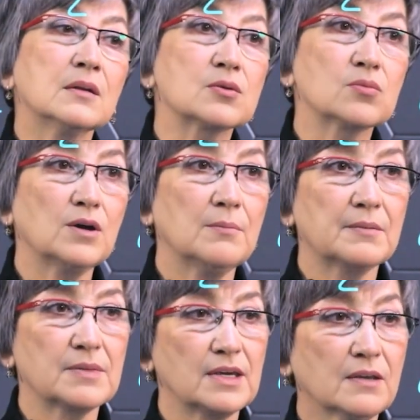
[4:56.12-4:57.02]
What am I
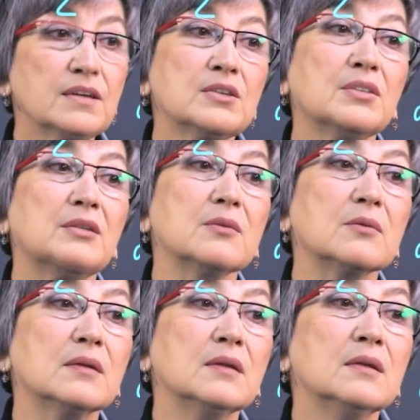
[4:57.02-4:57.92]
paying attention to?
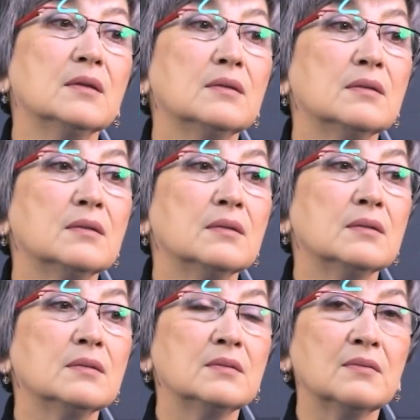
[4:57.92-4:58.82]

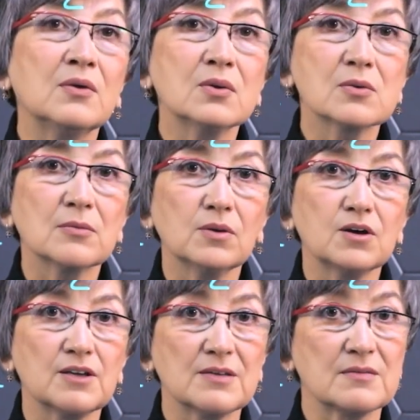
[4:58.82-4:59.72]
The whole part,